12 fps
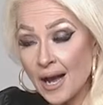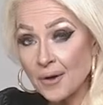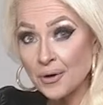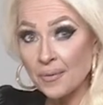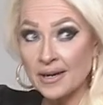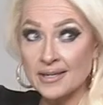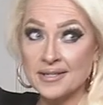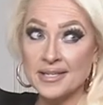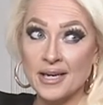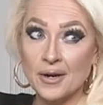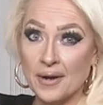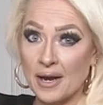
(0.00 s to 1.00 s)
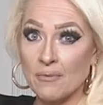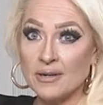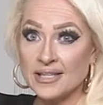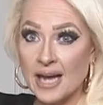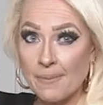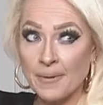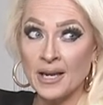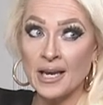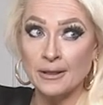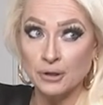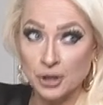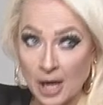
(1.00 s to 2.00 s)
you're ready to see, okay, what's happening in
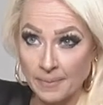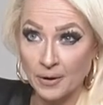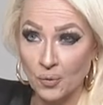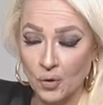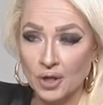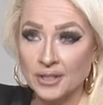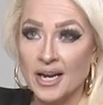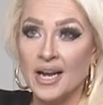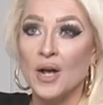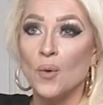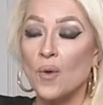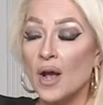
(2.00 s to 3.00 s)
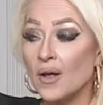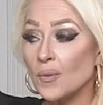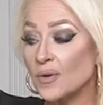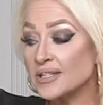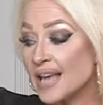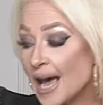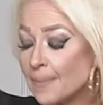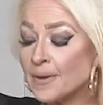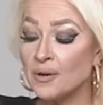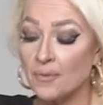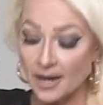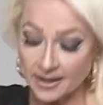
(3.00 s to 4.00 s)
the shopping world? Well, what's
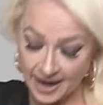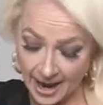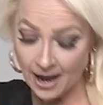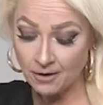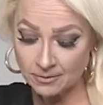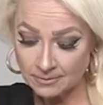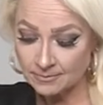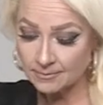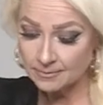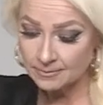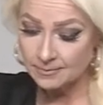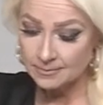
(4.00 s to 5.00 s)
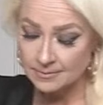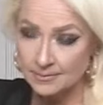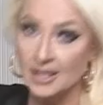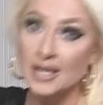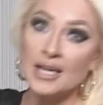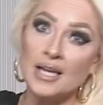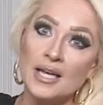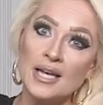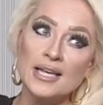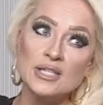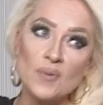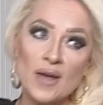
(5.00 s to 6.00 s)
happening right now
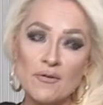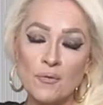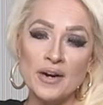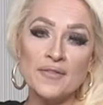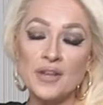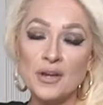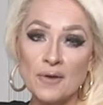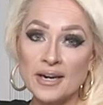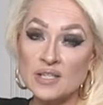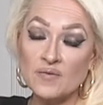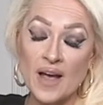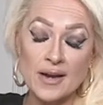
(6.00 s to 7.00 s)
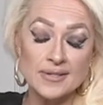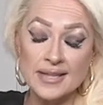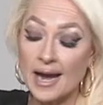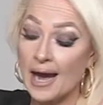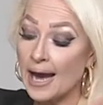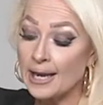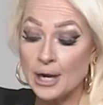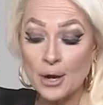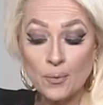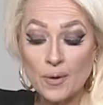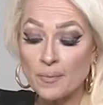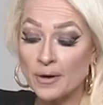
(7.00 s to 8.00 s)
is we have one of the greatest values. Now, I know
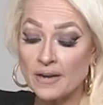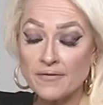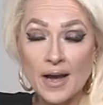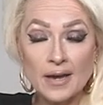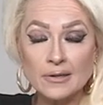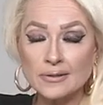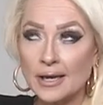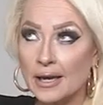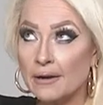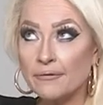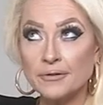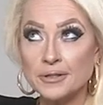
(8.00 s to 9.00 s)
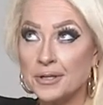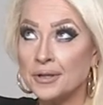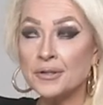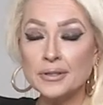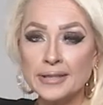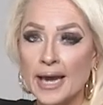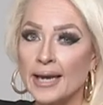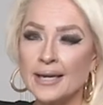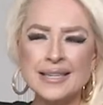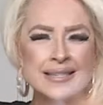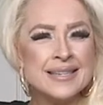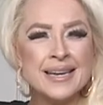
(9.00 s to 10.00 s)
we bring you values every single day.
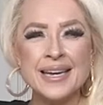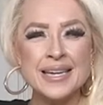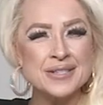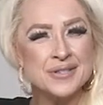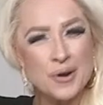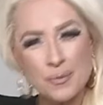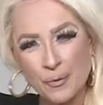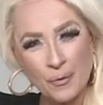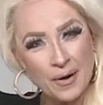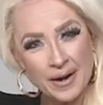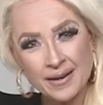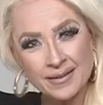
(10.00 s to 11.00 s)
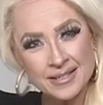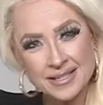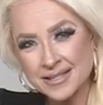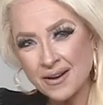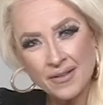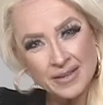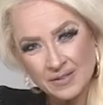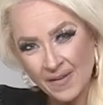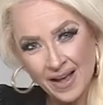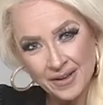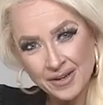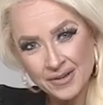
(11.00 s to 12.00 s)
Doesn't it get so boring to see all these
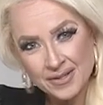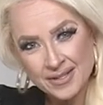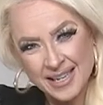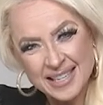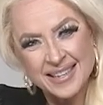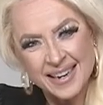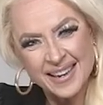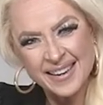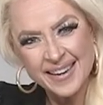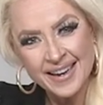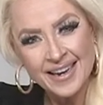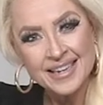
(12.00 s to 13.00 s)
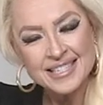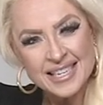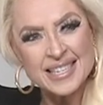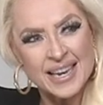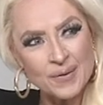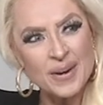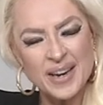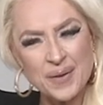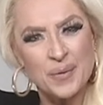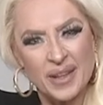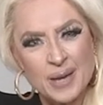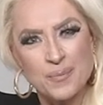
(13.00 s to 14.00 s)
values? Doesn't it? Does it really,
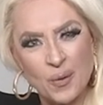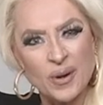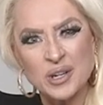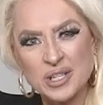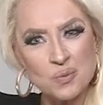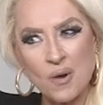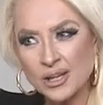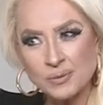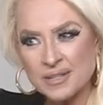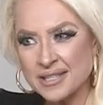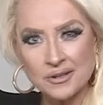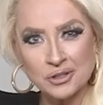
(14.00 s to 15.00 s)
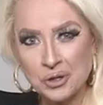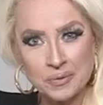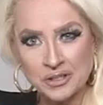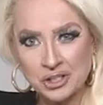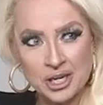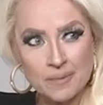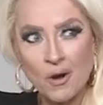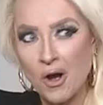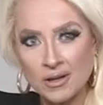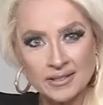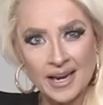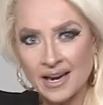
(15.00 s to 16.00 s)
really boring to just watch me sell jewelry cheap all
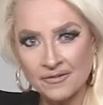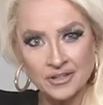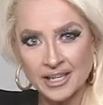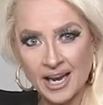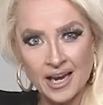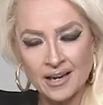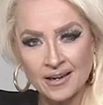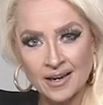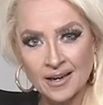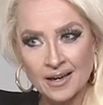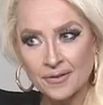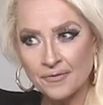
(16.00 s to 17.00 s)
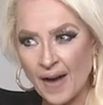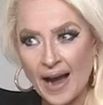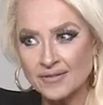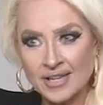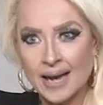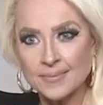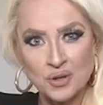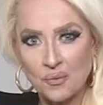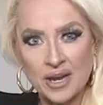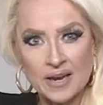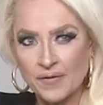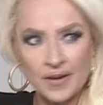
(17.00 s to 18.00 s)
day, every day, five times a
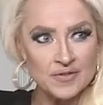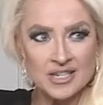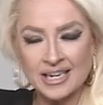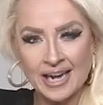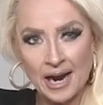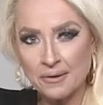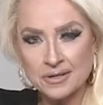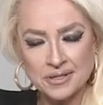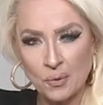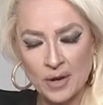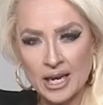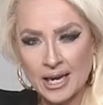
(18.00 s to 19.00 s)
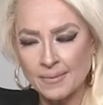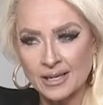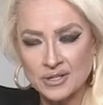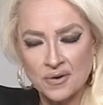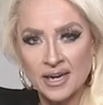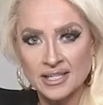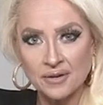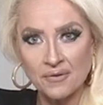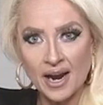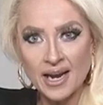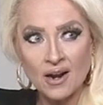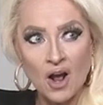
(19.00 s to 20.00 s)
week, fifteen hours a week? I mean, it's crazy,
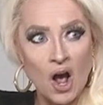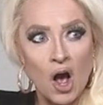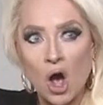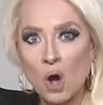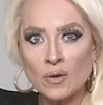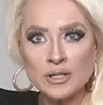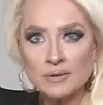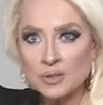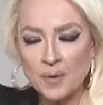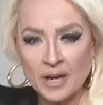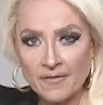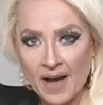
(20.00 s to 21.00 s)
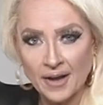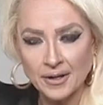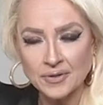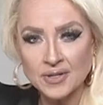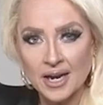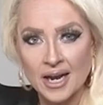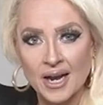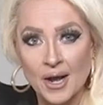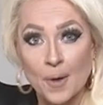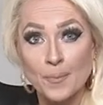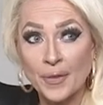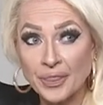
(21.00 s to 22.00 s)
right? All we do is bring you values.
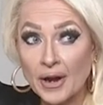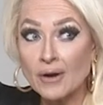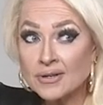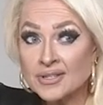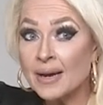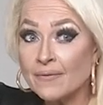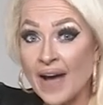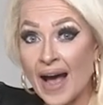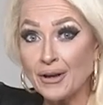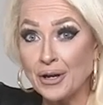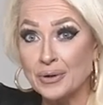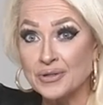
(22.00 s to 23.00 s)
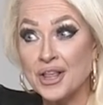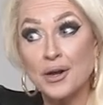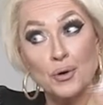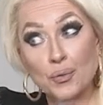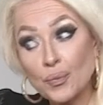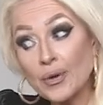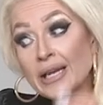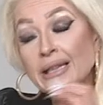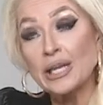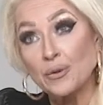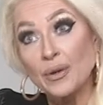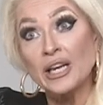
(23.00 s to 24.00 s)
But there are some values that are
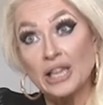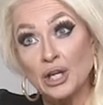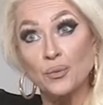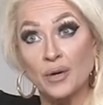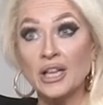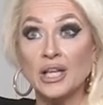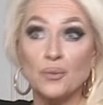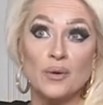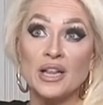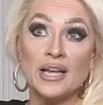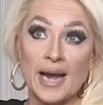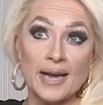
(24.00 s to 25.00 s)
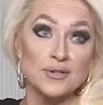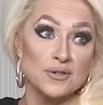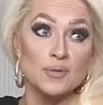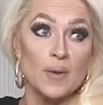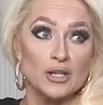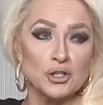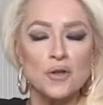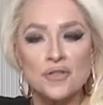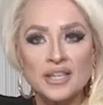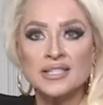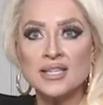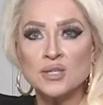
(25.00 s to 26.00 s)
really, really, really, really extra special.
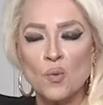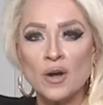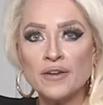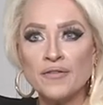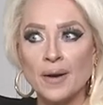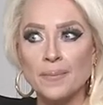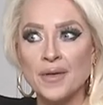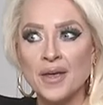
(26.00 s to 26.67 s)
This is one of them.